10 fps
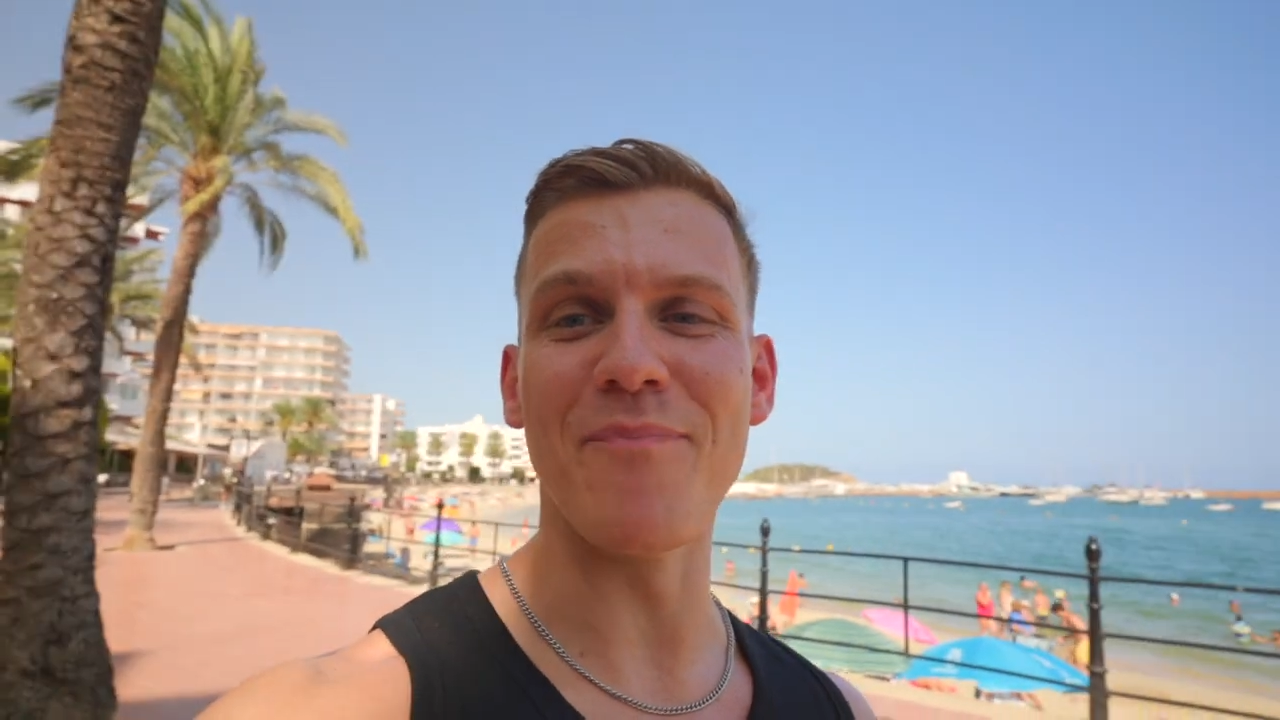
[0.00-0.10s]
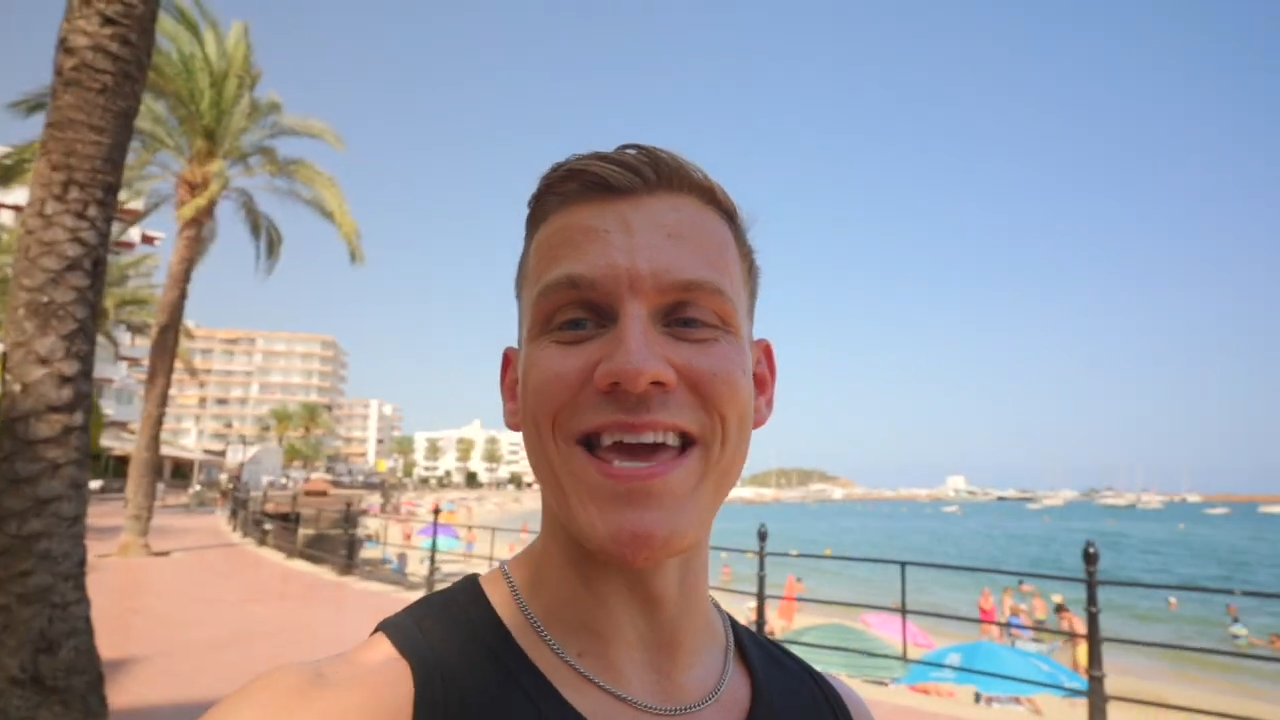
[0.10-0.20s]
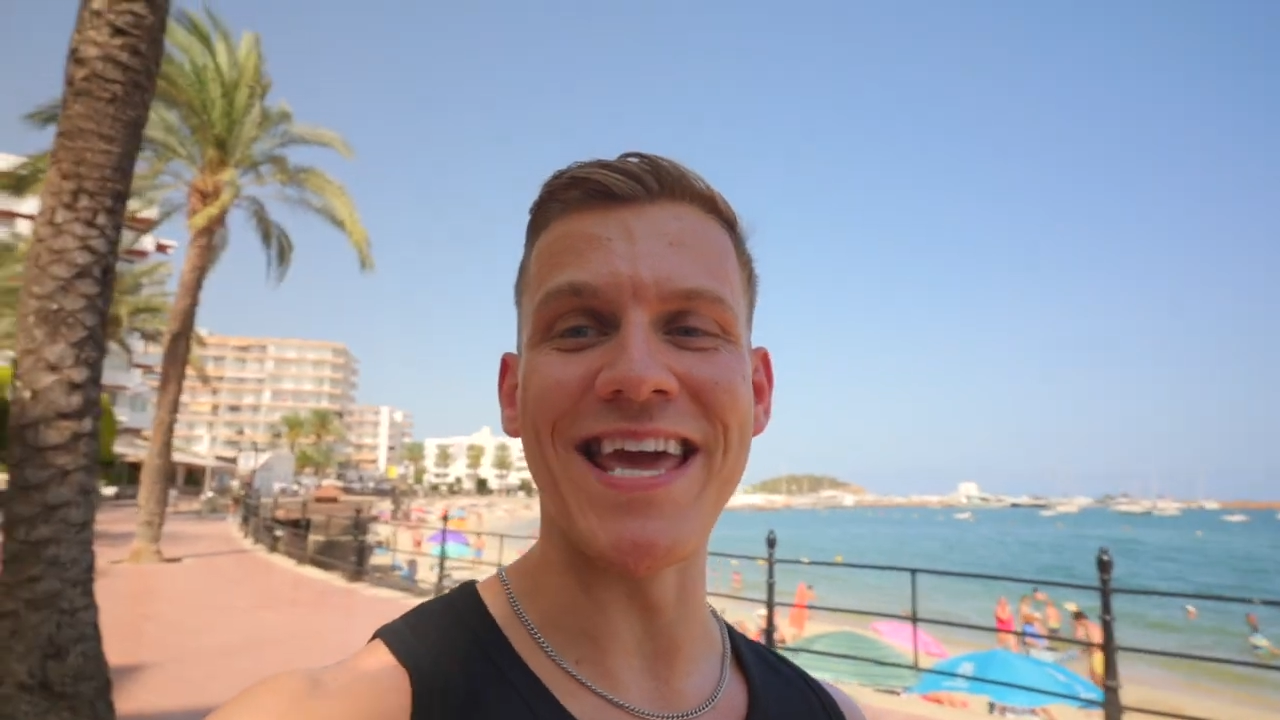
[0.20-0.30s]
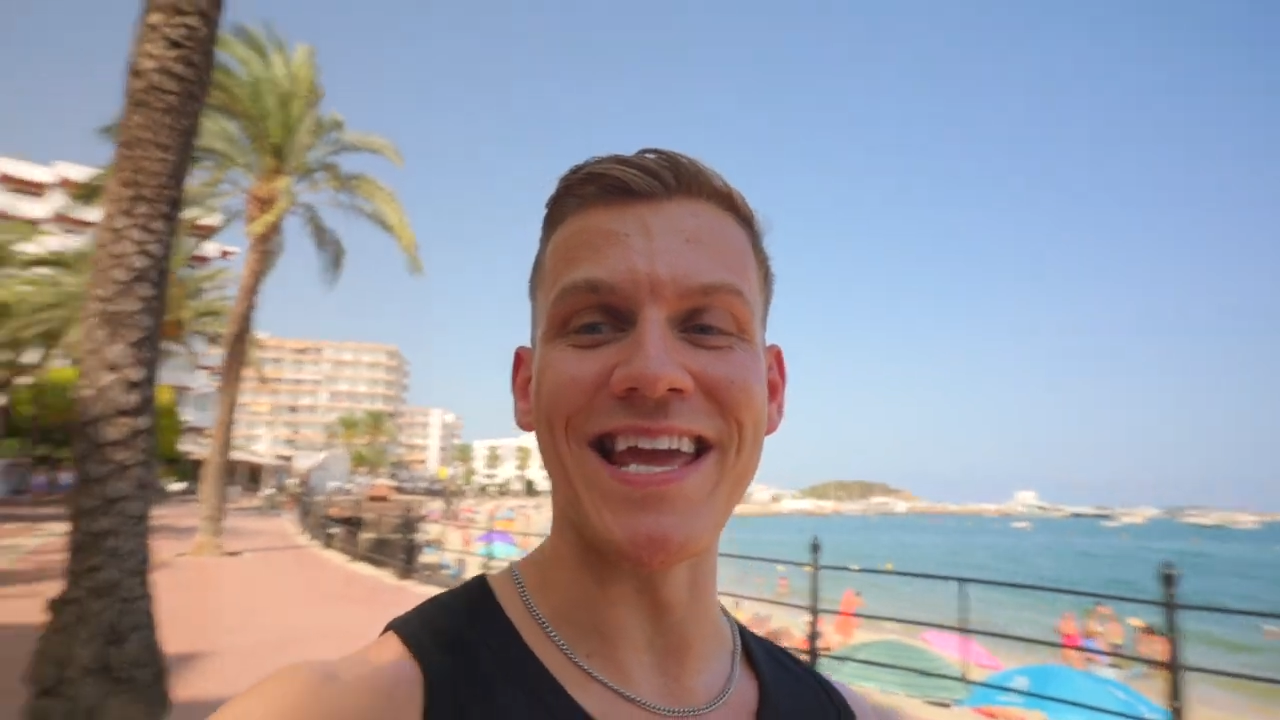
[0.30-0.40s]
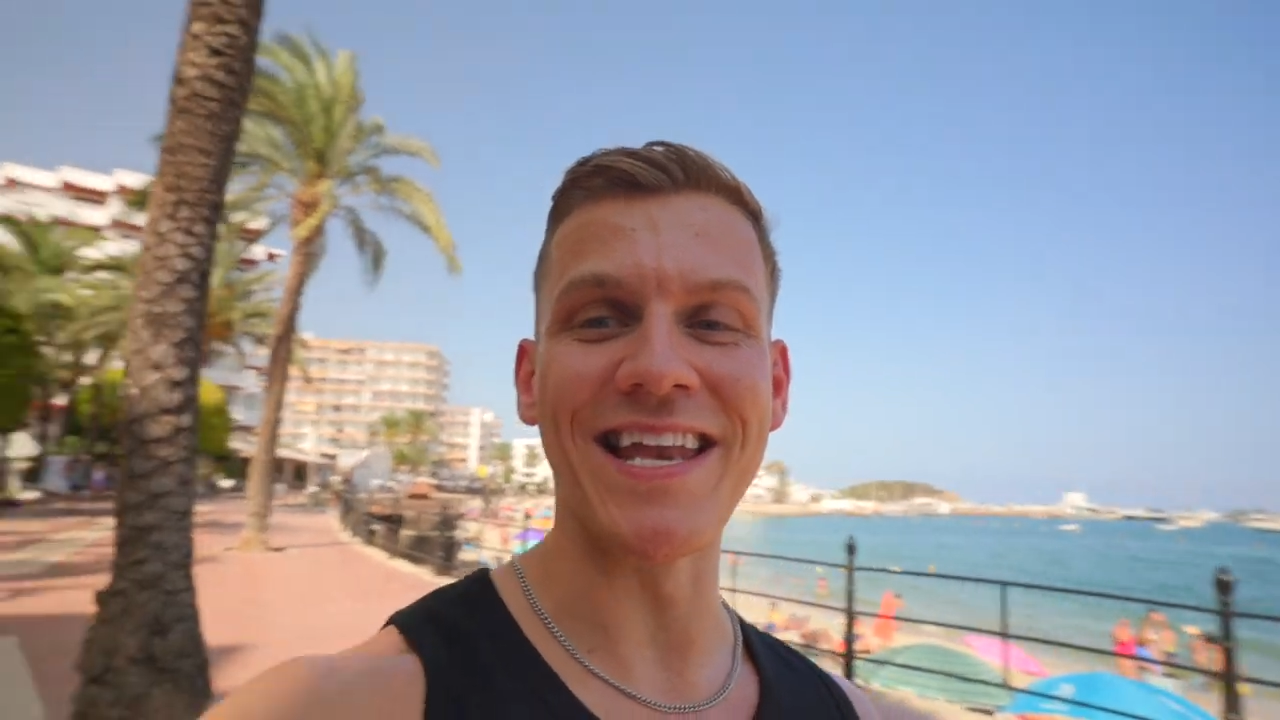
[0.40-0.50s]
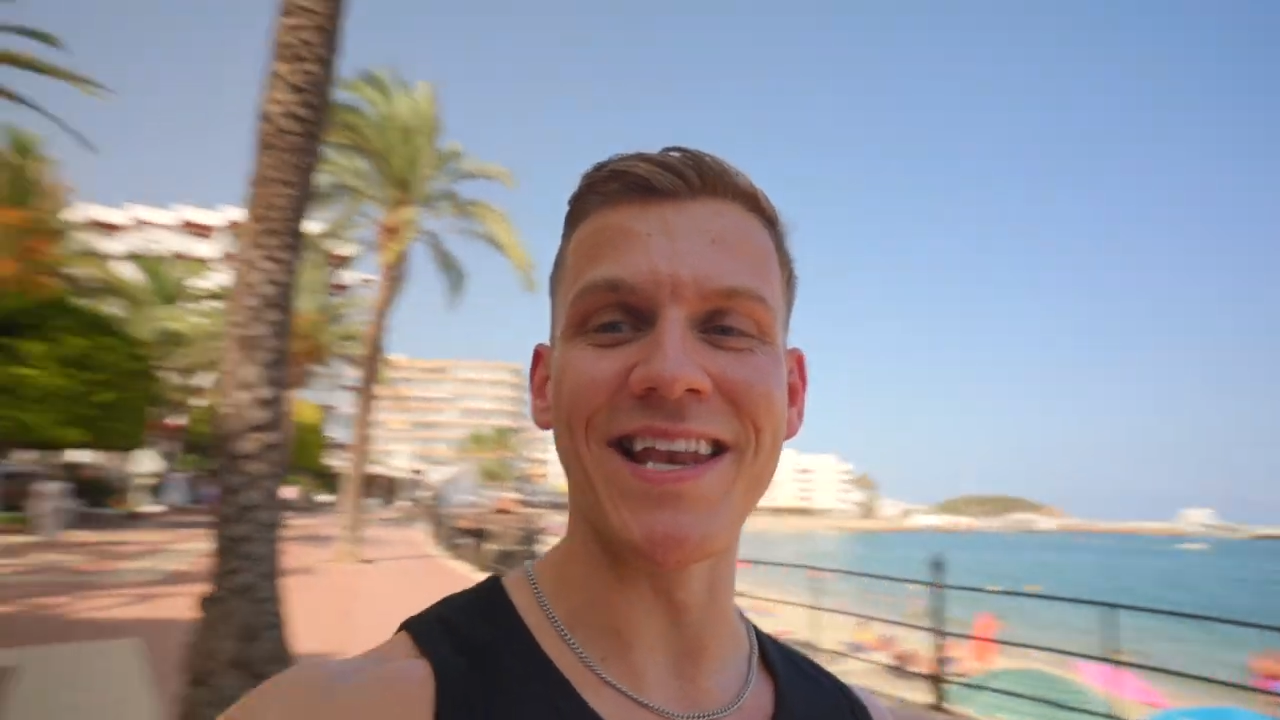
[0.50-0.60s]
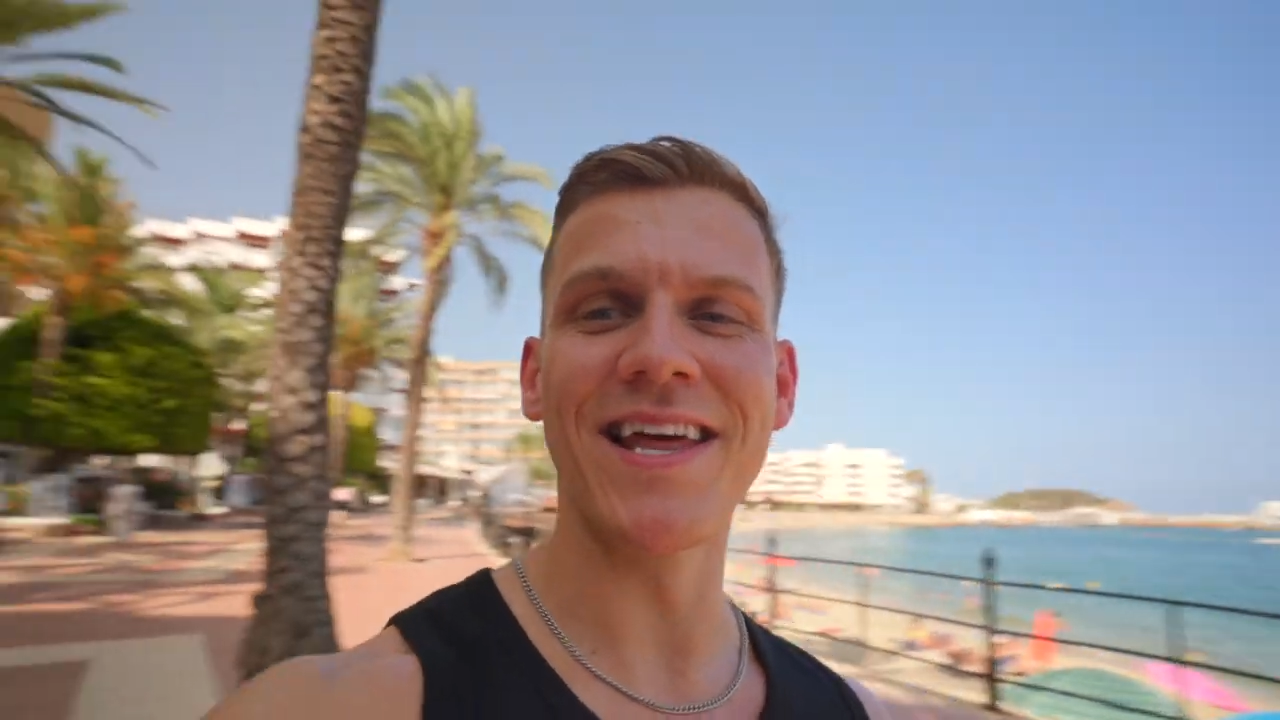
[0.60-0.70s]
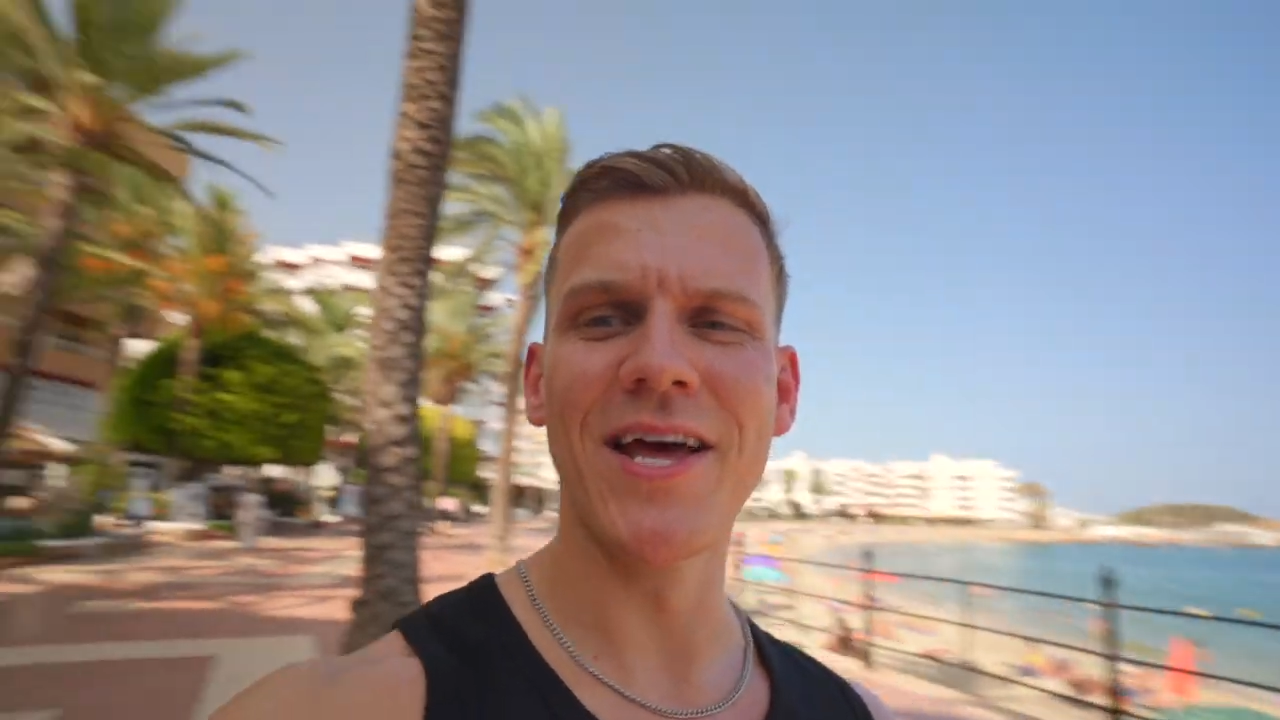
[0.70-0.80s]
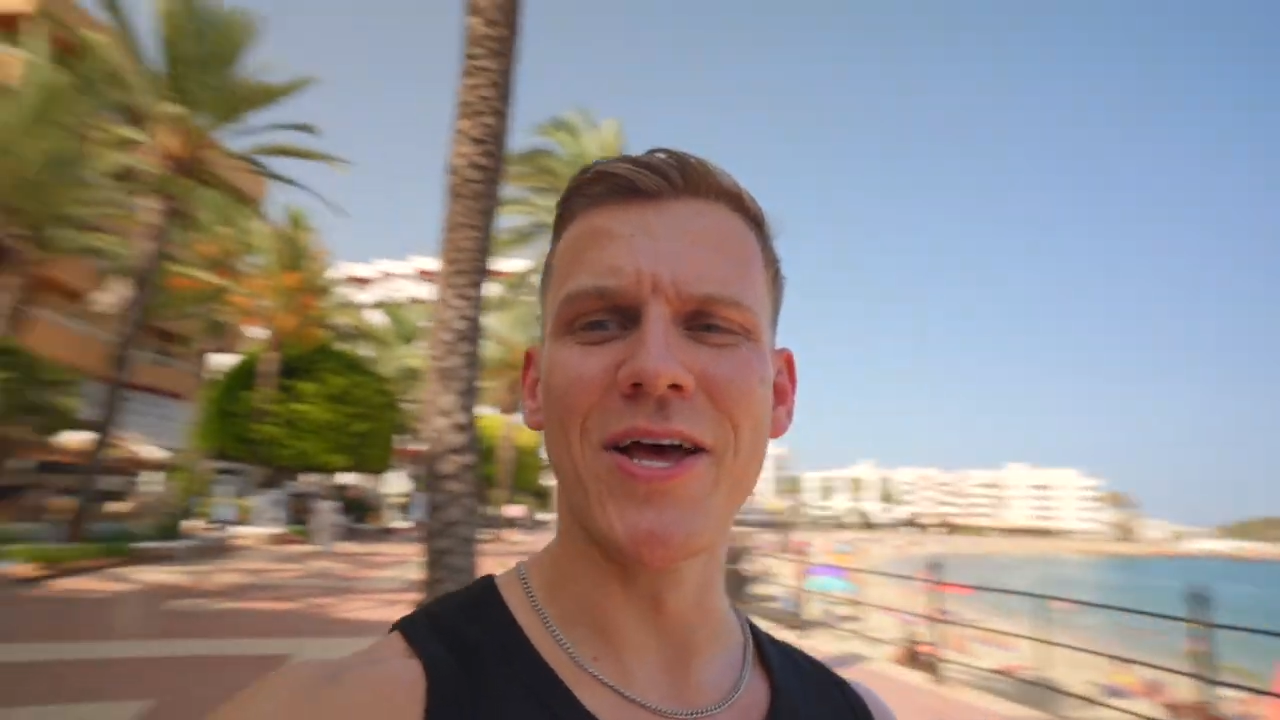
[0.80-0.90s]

main